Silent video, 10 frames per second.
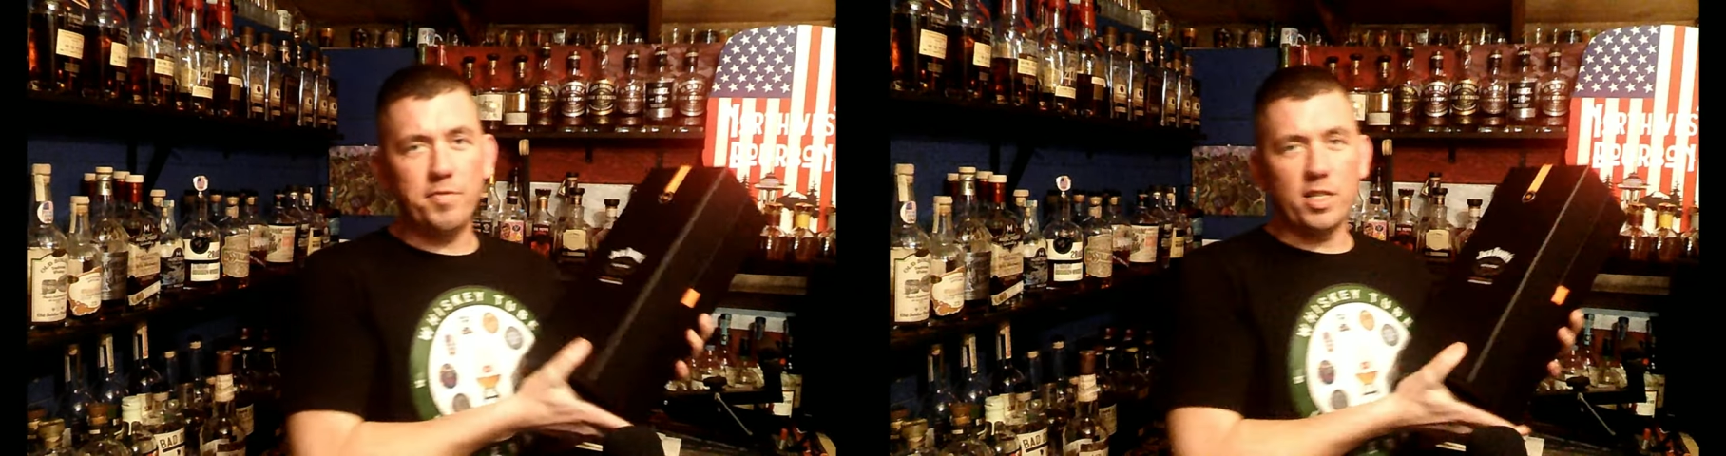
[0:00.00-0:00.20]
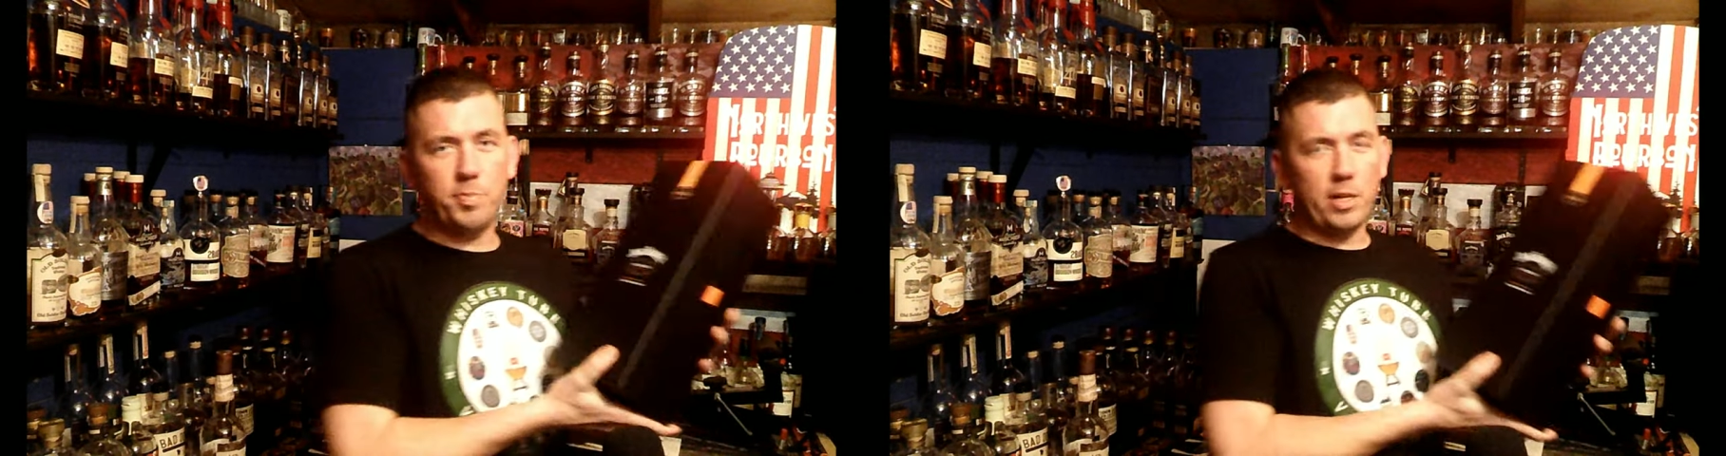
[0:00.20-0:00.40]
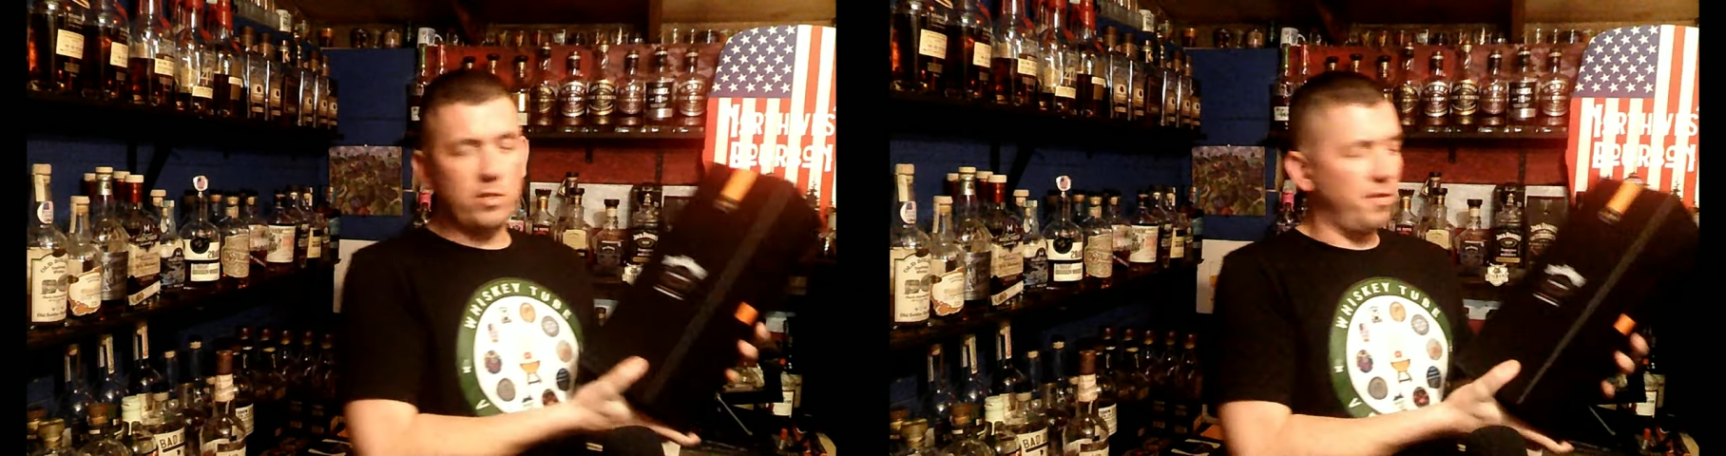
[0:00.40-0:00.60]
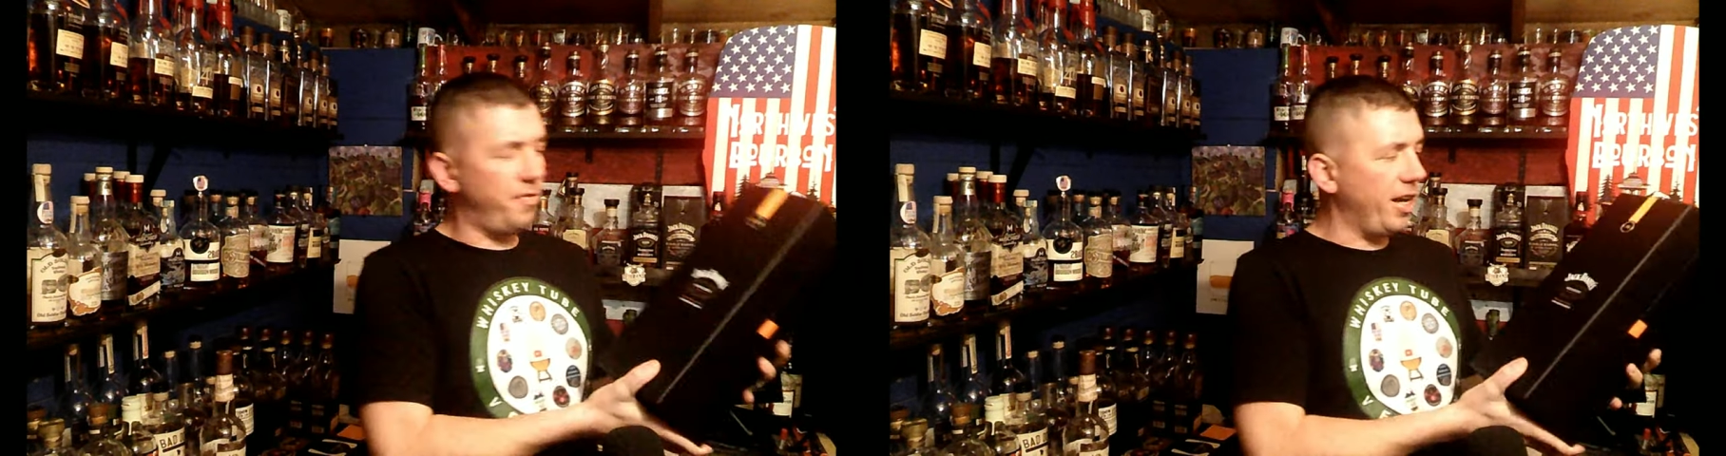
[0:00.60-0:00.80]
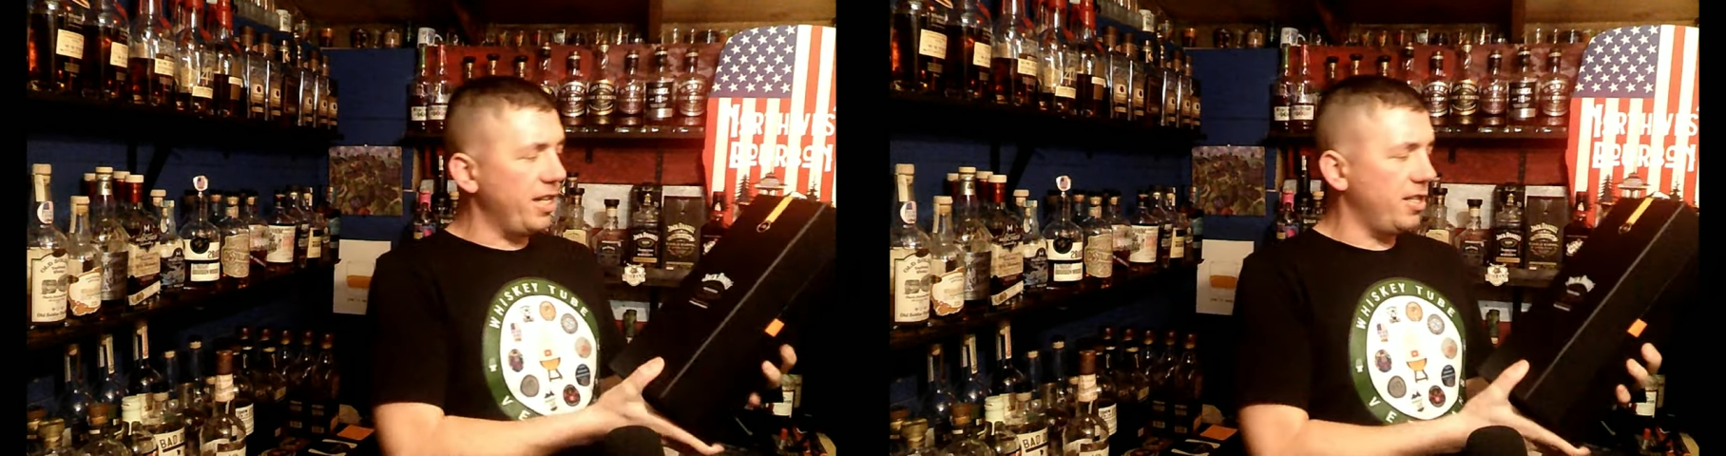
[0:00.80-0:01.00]
the special
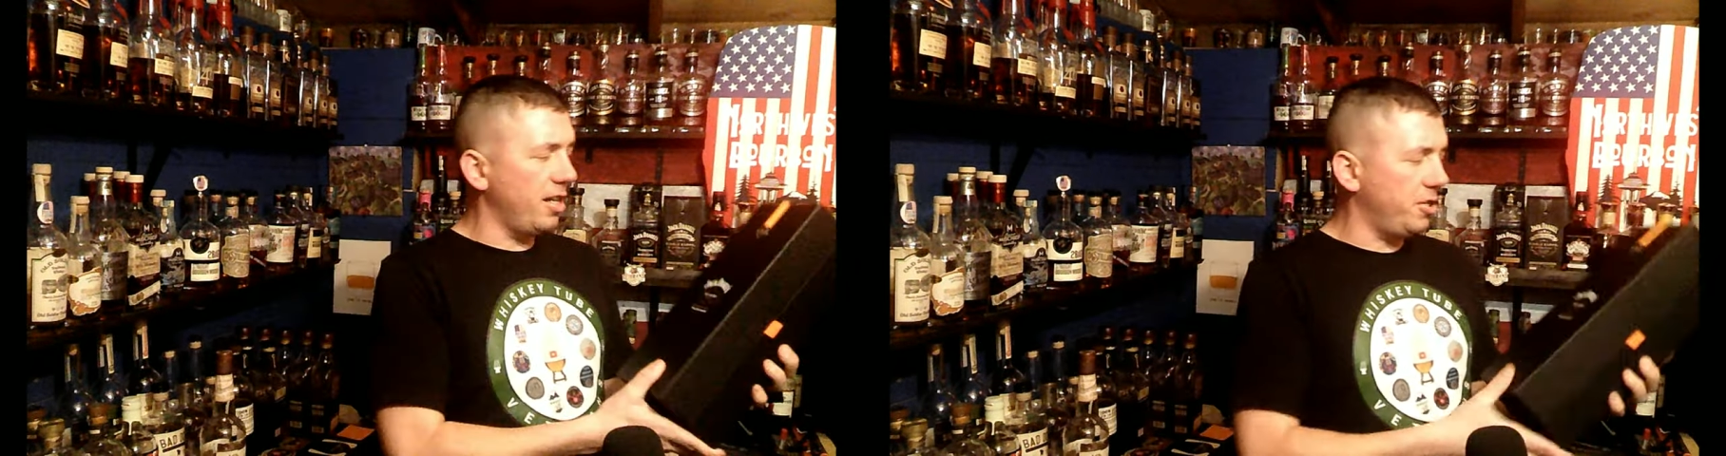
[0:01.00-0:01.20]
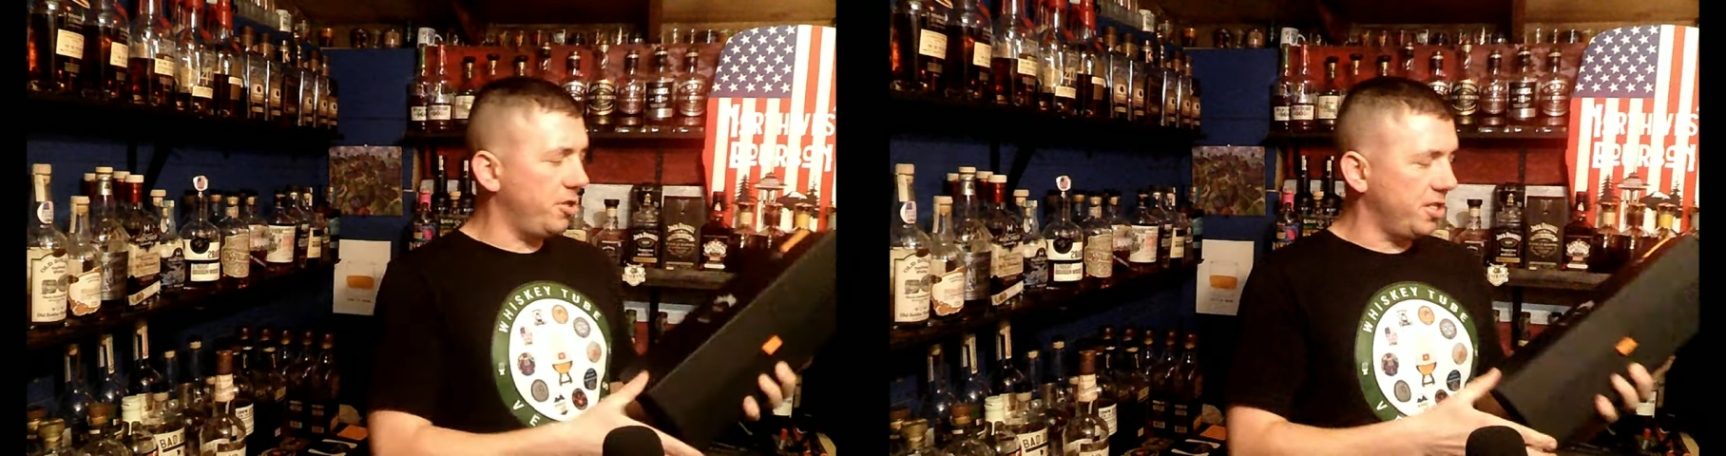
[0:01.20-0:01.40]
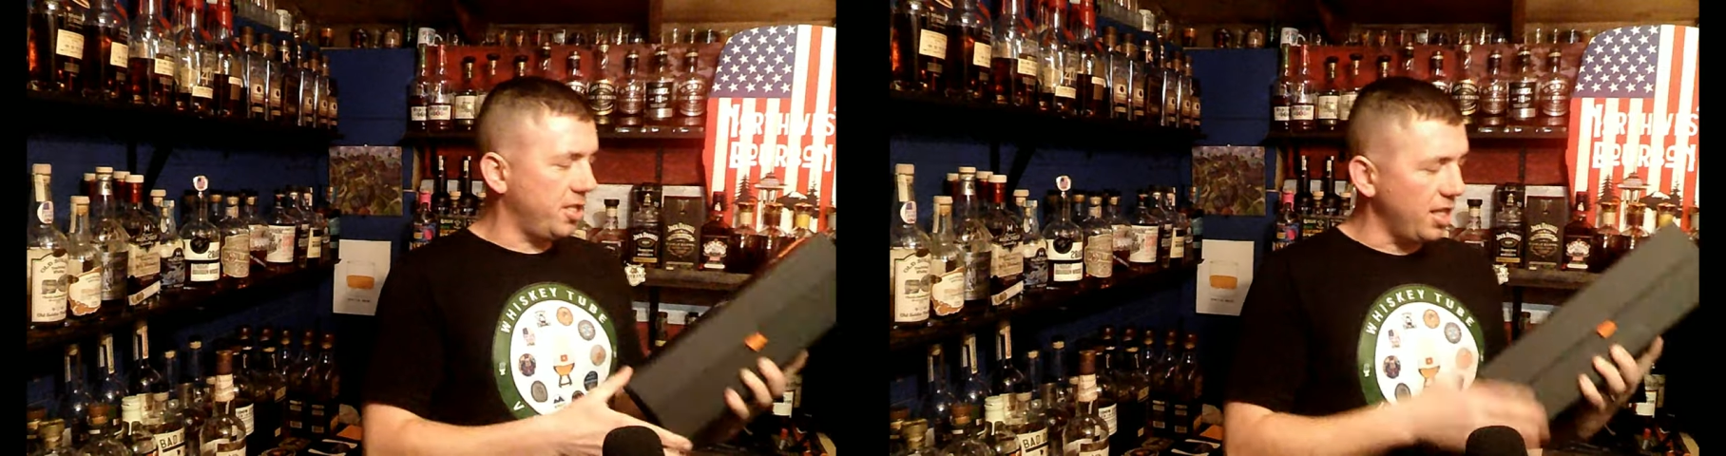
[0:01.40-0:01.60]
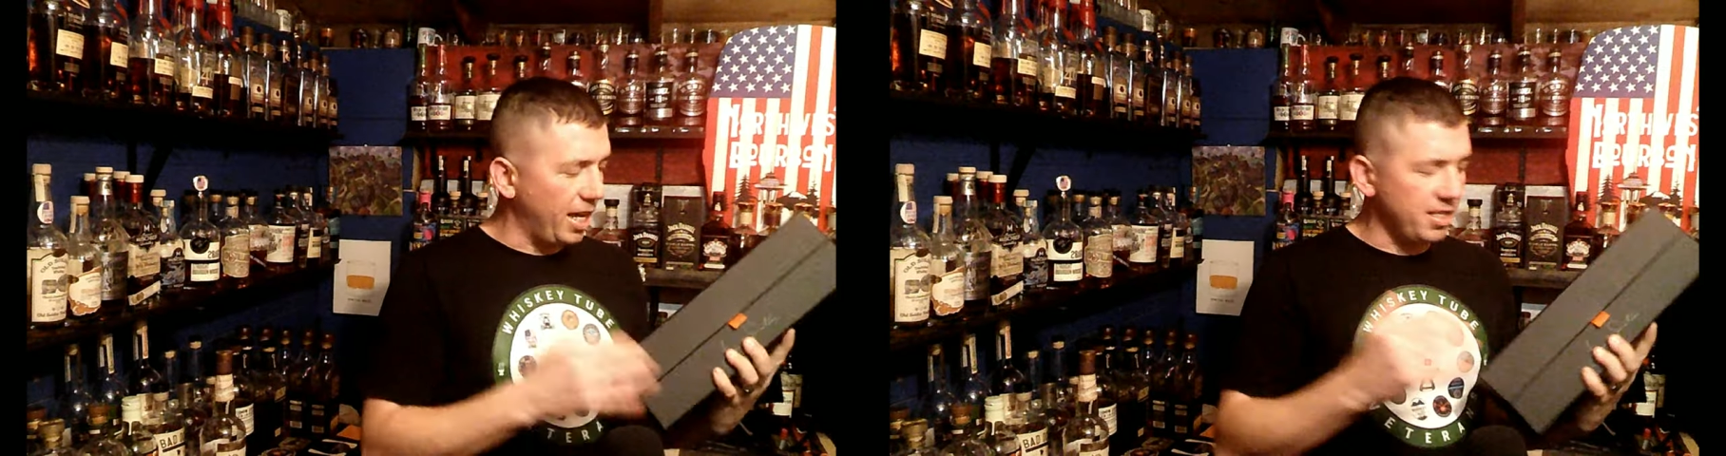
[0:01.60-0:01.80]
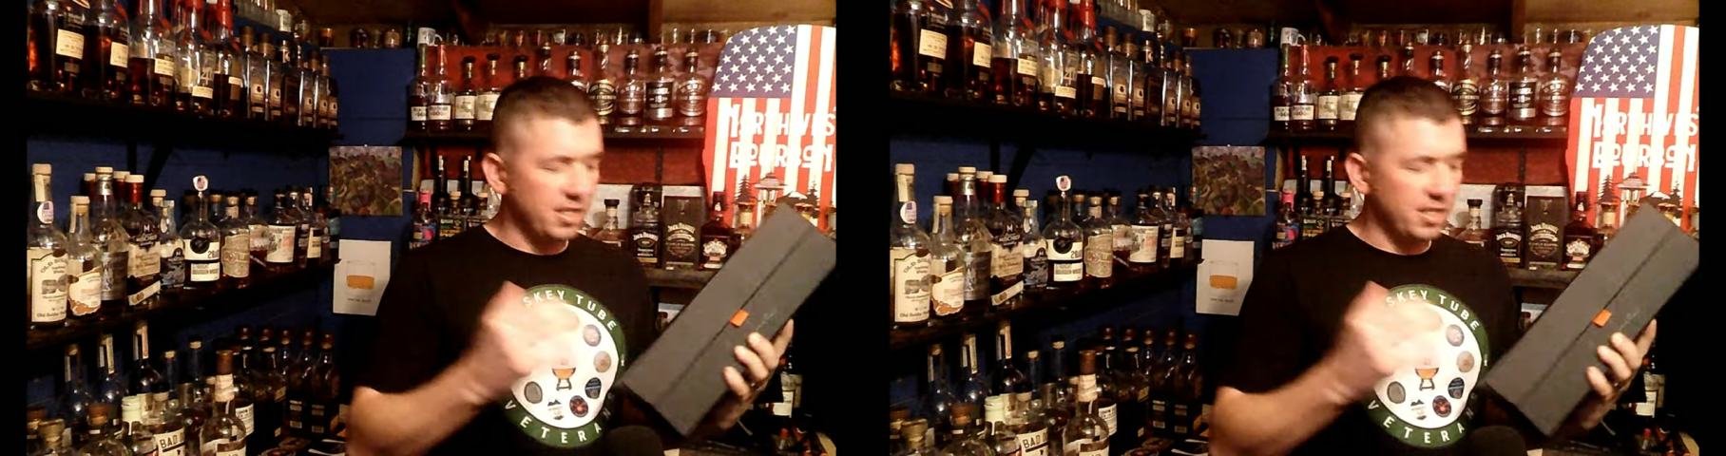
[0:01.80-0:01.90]
Frank Sinatra Select.